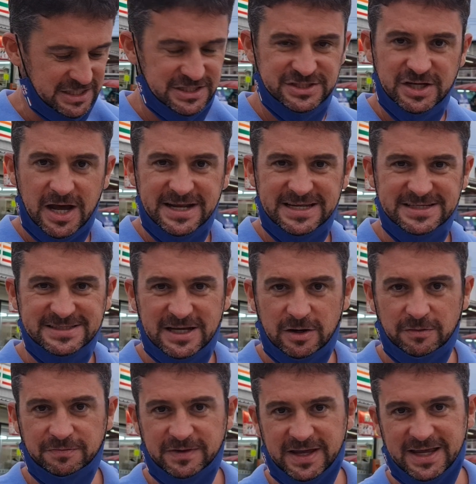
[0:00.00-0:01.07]
can sign
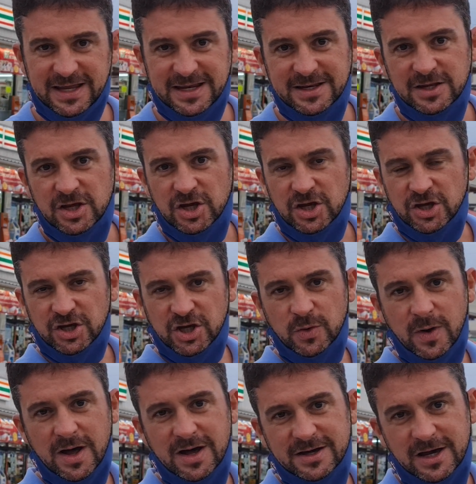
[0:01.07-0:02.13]
yourself in,
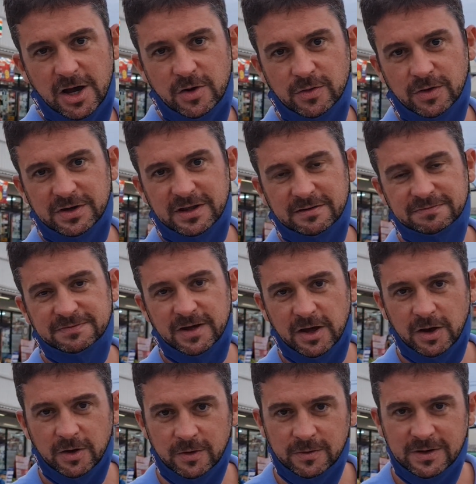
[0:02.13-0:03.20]
QR code on your
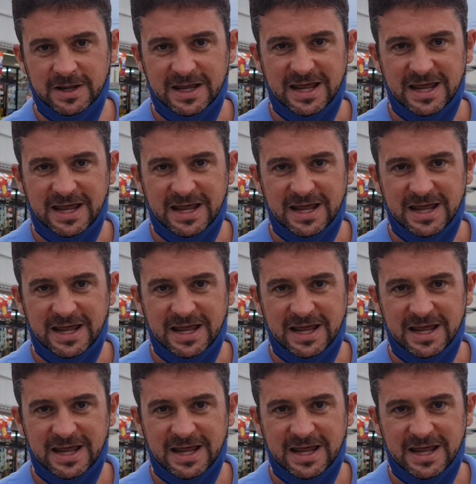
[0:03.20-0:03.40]
phone,